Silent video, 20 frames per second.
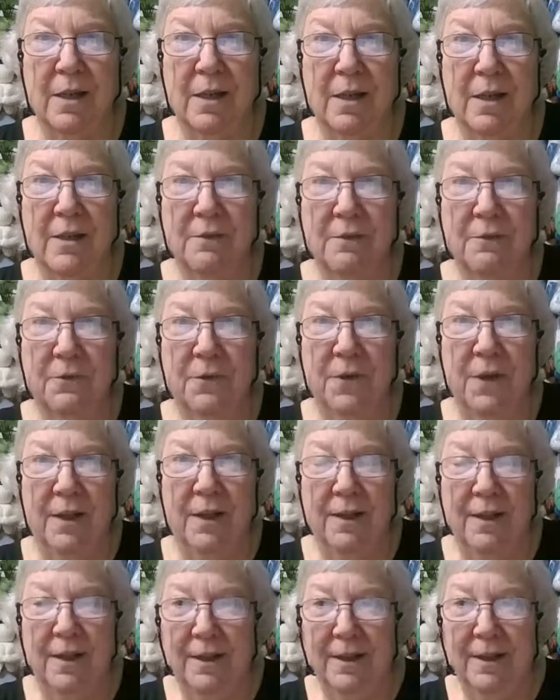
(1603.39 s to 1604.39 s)
So
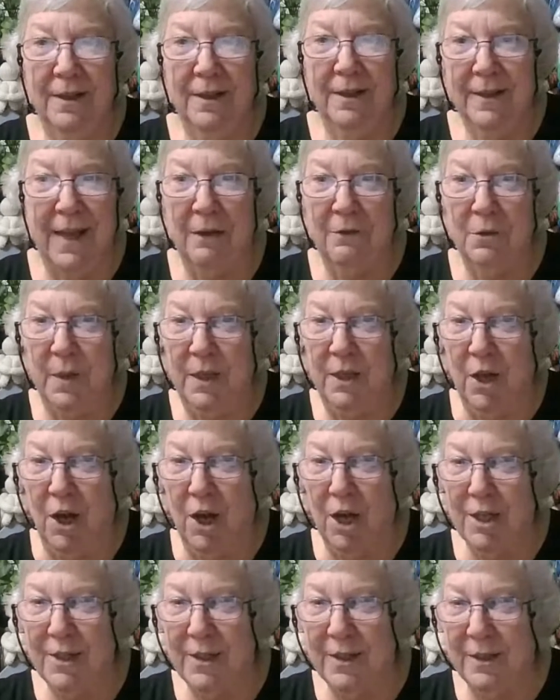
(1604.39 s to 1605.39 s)
that would
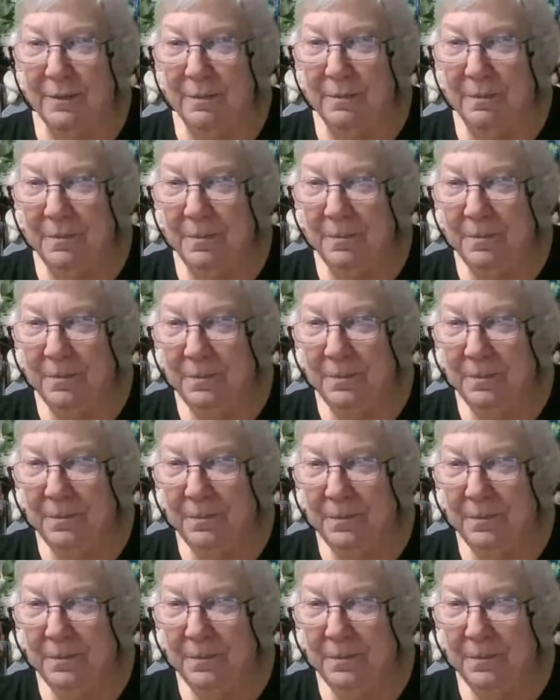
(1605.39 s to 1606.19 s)
be awesome.